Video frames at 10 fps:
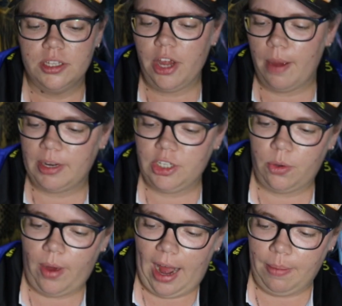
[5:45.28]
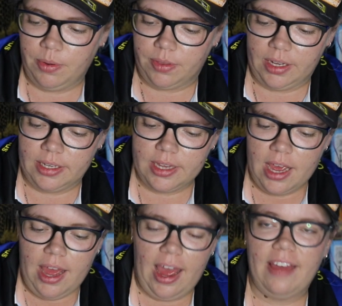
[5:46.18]
So yeah, I'm actually quite happy with these,
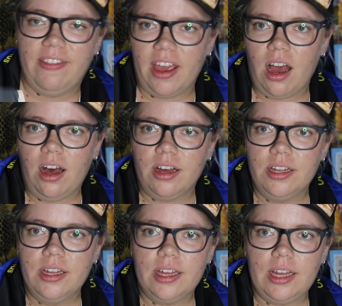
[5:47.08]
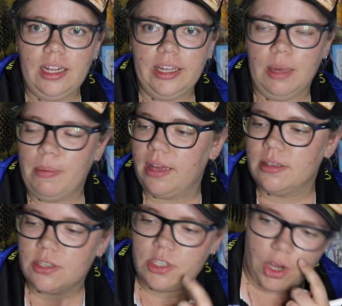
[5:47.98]
and they are clicky
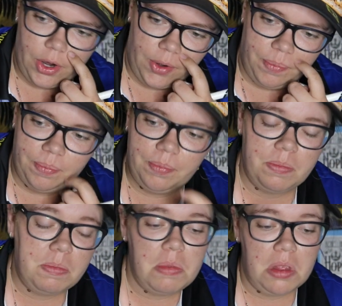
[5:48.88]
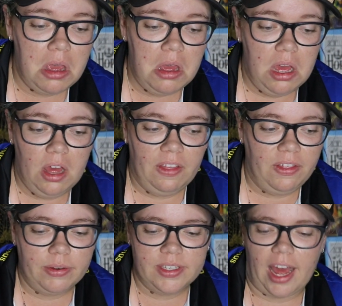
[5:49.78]
pens, so
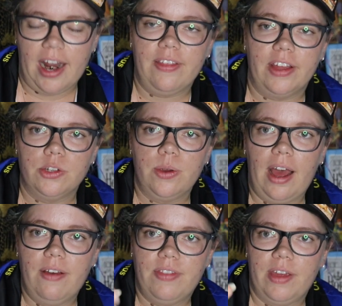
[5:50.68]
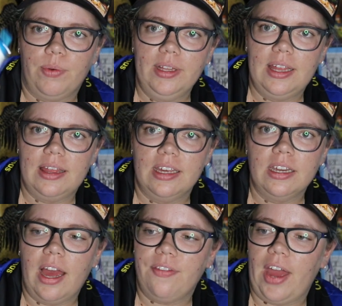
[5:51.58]
there is that. And they're really
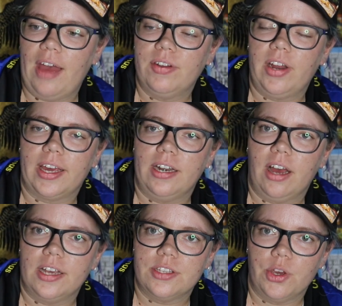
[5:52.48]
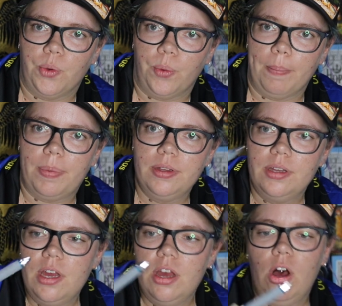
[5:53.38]
thick and they have like a nice grip
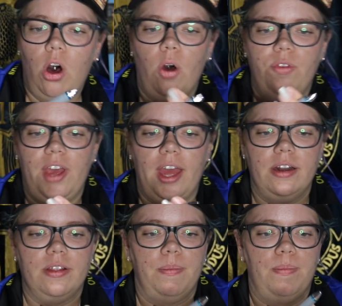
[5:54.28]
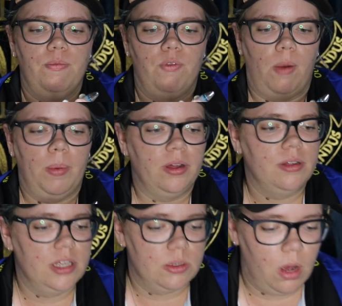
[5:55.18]
on the end, the rubber
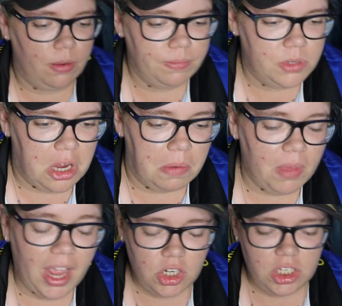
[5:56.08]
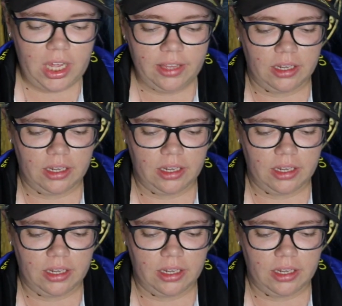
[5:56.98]
as well. So I actually like